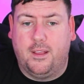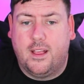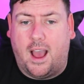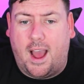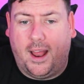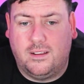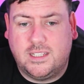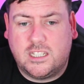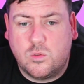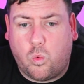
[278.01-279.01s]
And this
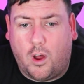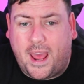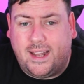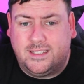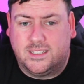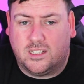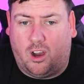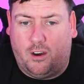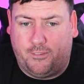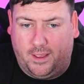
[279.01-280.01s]
is one end
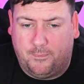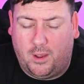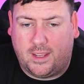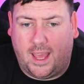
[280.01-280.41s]
of it, okay?